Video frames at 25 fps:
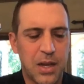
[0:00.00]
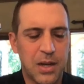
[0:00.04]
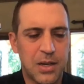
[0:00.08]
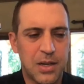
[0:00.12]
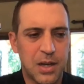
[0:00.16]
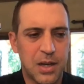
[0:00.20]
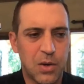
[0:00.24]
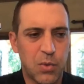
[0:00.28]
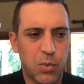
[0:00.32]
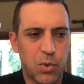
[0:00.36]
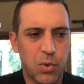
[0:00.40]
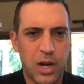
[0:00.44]

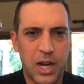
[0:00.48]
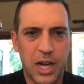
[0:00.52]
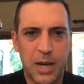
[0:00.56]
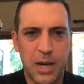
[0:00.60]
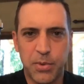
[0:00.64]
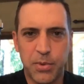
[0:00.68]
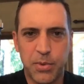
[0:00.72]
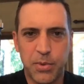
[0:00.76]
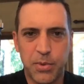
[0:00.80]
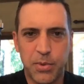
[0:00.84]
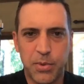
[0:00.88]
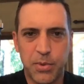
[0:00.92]
were
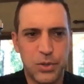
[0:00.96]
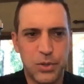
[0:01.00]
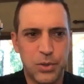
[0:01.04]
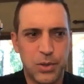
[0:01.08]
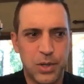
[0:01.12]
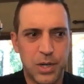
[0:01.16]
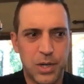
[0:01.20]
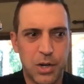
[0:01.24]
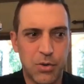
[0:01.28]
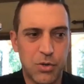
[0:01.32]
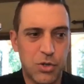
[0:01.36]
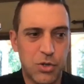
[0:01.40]
able to,
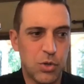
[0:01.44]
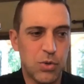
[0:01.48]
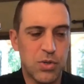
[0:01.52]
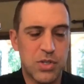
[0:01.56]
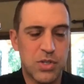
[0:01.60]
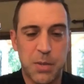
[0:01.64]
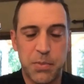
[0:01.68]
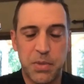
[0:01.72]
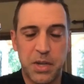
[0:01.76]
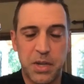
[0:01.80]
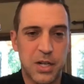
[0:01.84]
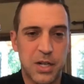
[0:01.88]
do
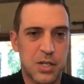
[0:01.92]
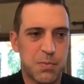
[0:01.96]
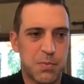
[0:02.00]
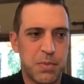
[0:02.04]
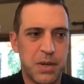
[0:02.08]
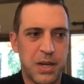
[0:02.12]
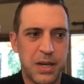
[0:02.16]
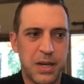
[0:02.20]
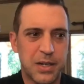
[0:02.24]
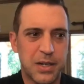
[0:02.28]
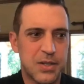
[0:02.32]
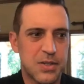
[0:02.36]
something as
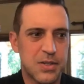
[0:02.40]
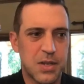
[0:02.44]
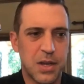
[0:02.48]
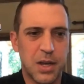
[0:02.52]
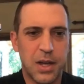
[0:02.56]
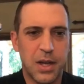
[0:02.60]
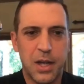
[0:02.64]
big as,